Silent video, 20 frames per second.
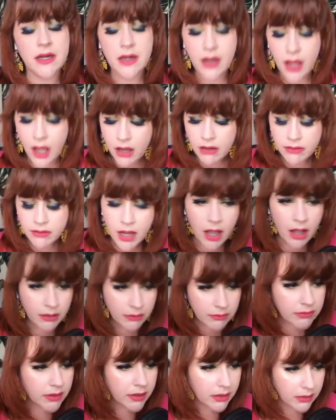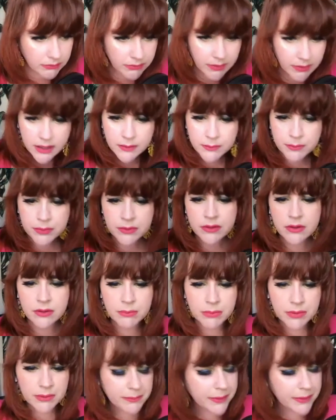and I read up a little bit